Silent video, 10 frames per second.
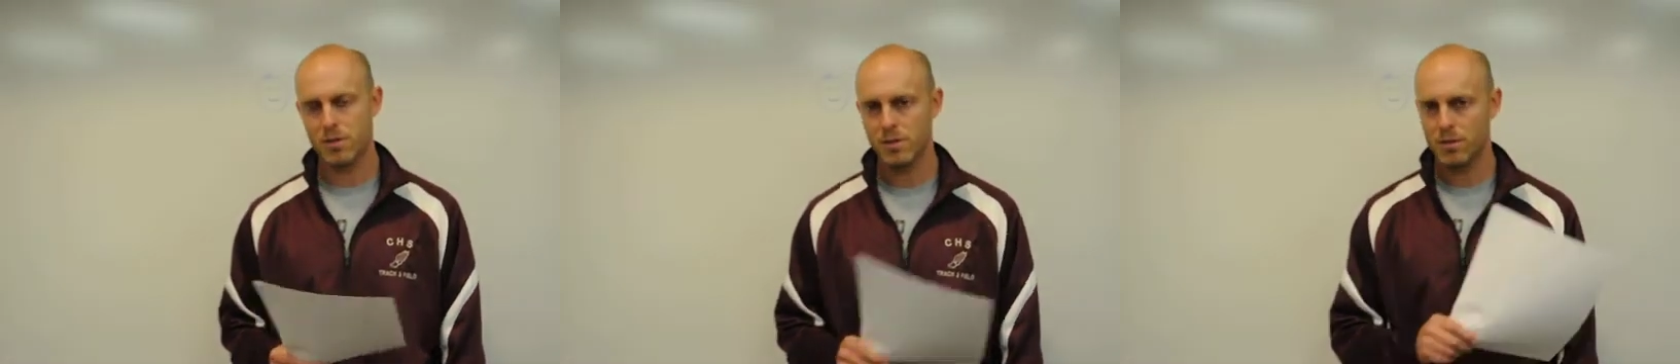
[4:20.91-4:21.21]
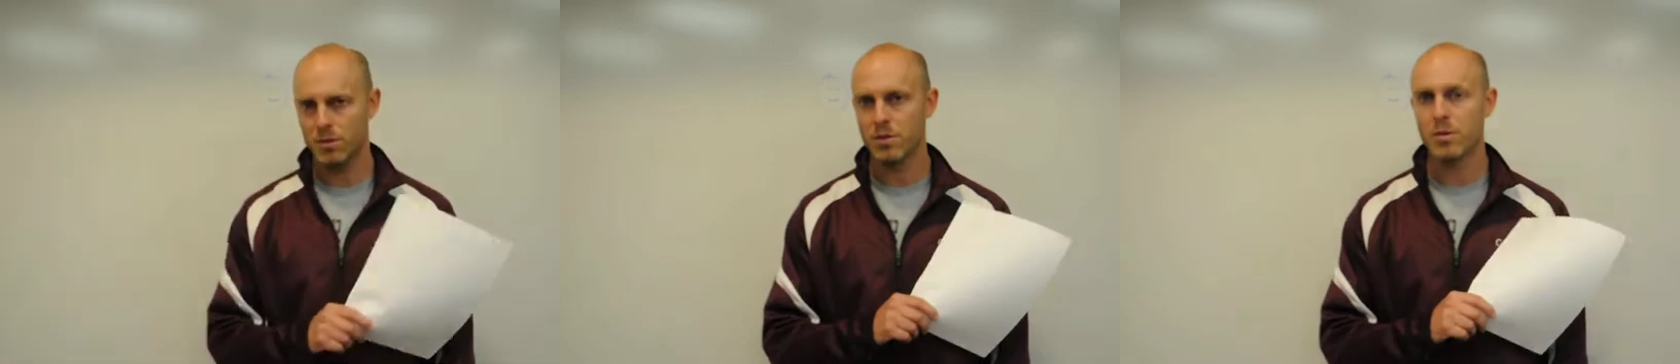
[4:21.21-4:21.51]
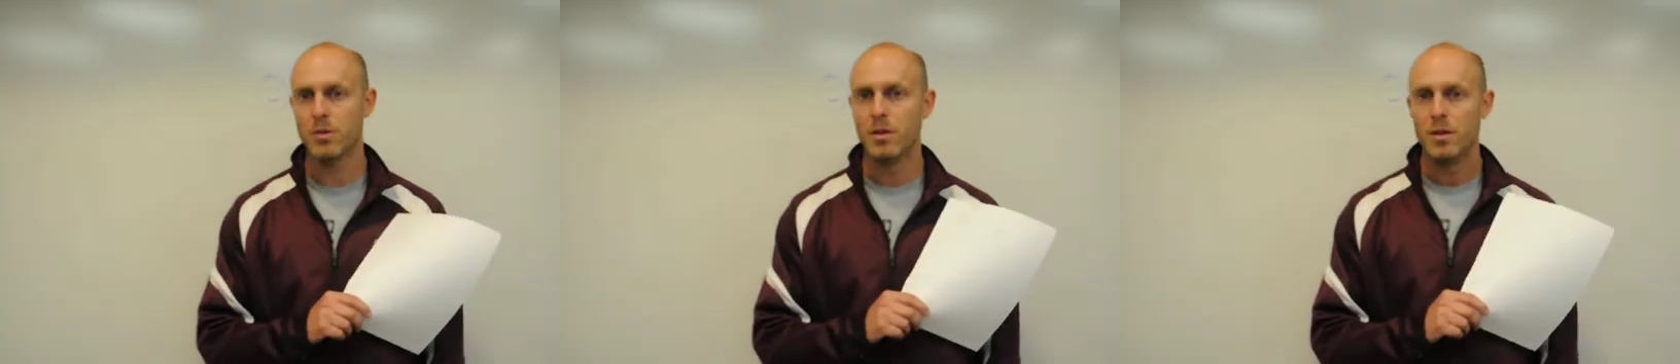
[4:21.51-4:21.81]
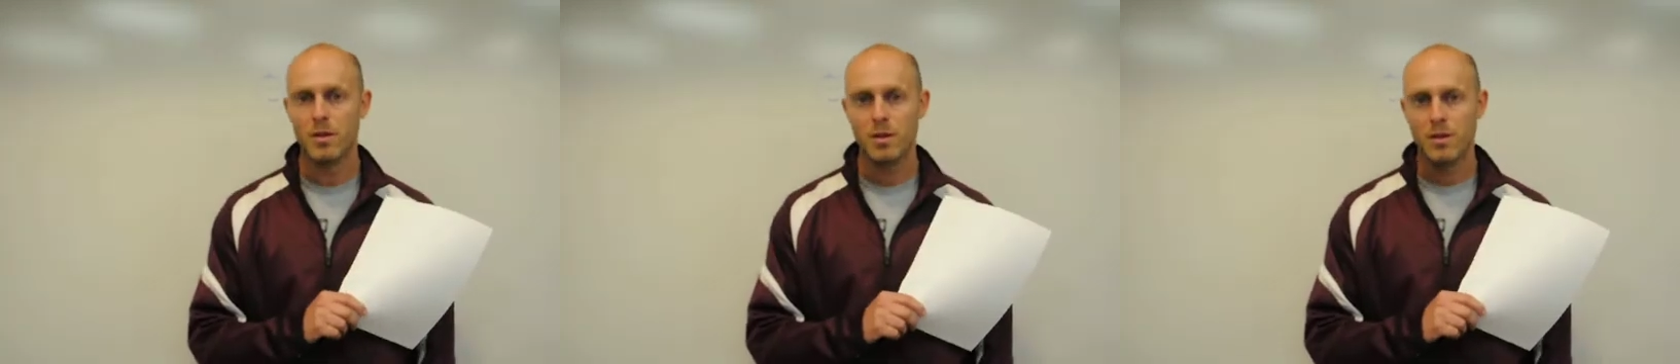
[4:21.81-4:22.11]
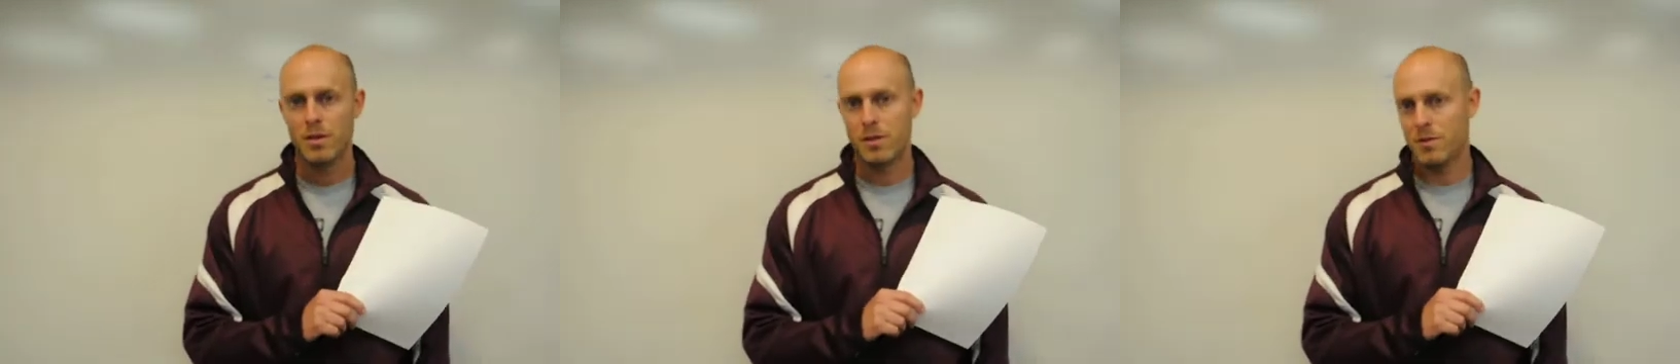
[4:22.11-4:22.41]
So
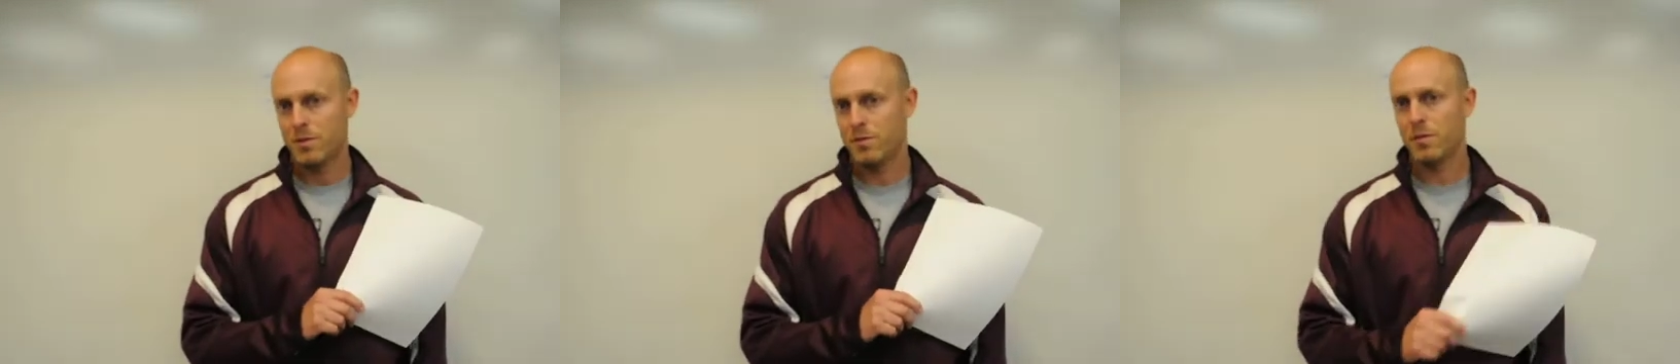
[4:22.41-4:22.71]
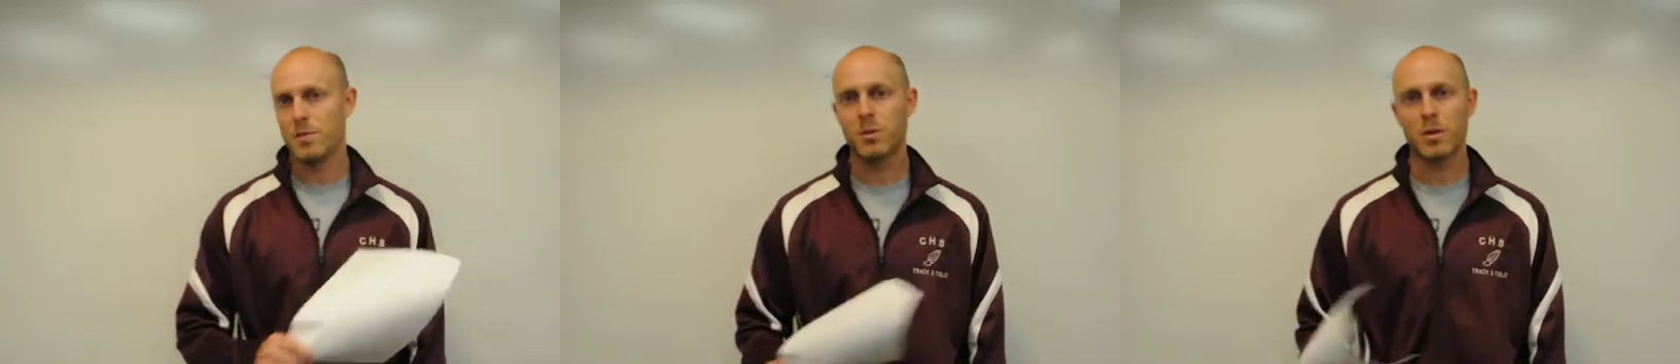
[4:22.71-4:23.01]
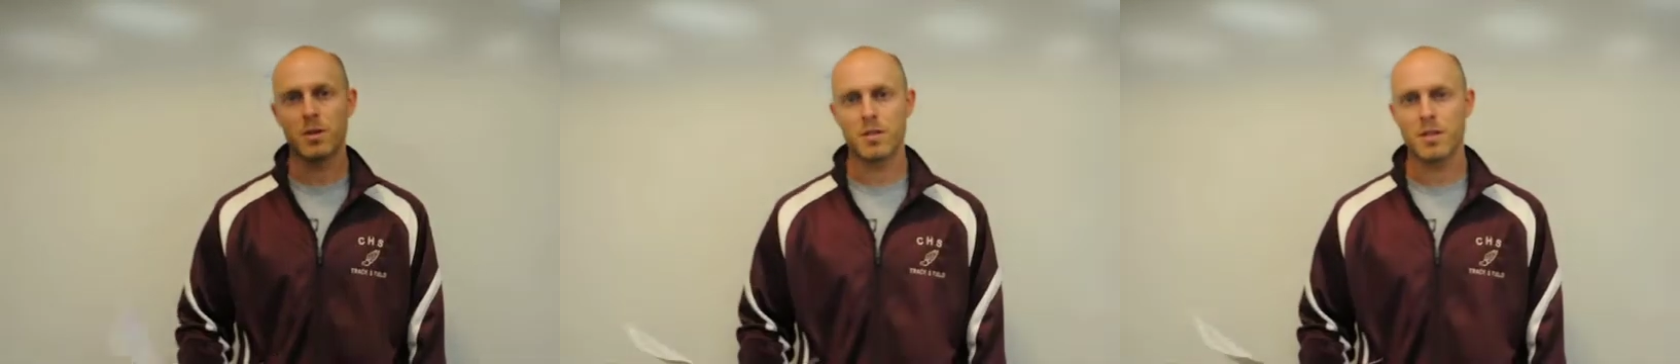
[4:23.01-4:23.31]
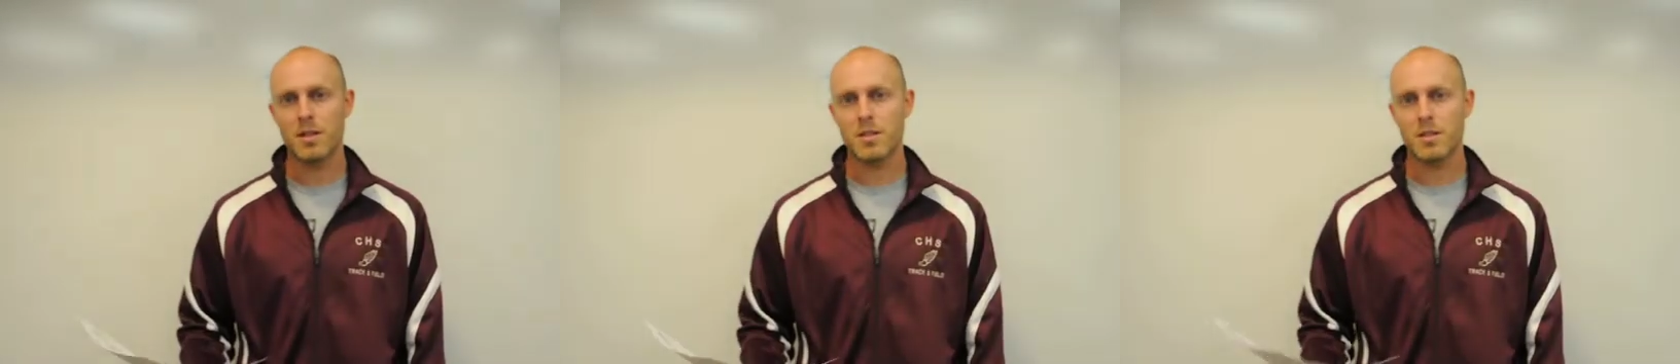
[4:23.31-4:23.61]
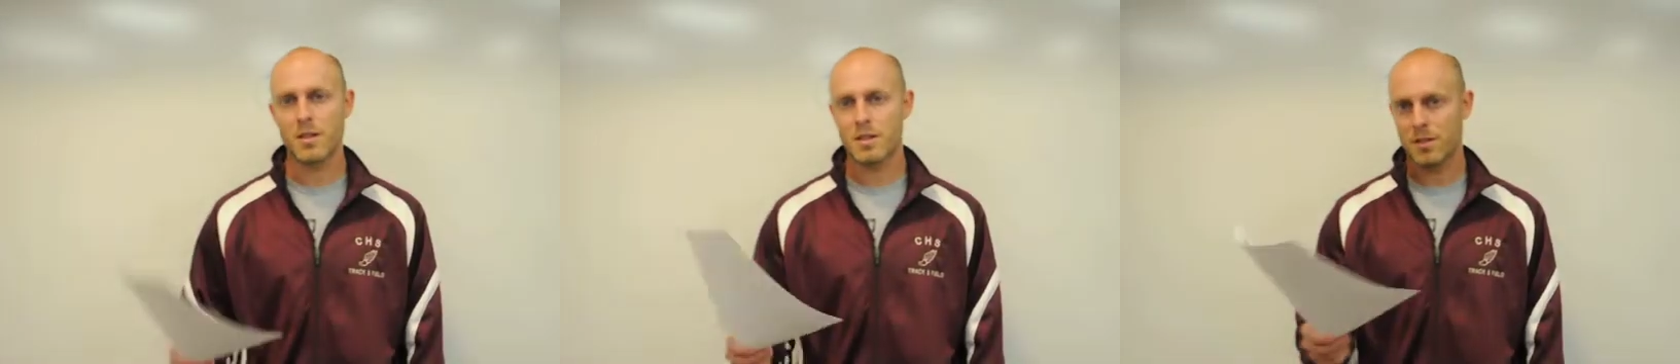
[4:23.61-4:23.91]
if it's a 50-question test and
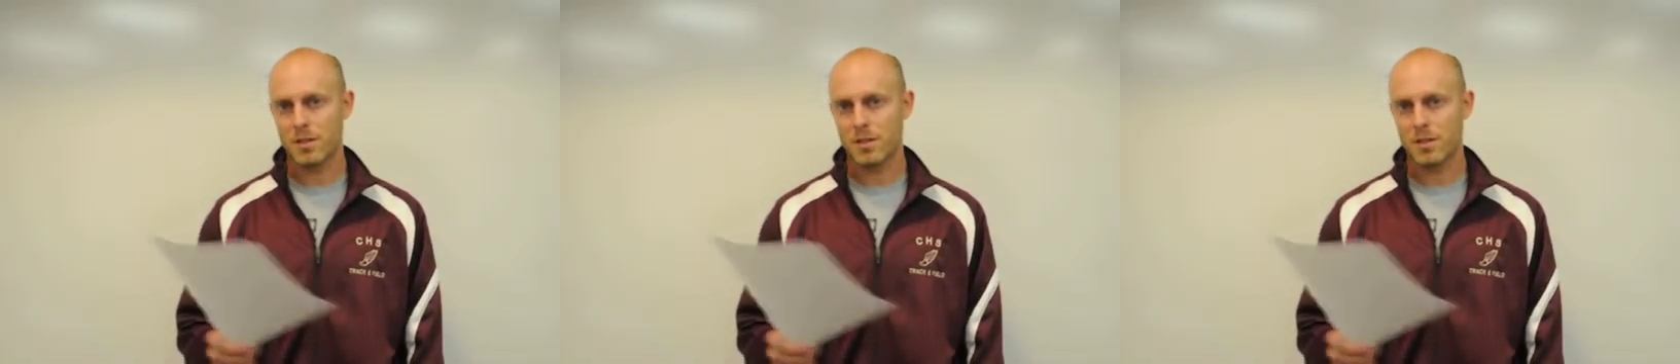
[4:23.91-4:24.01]
I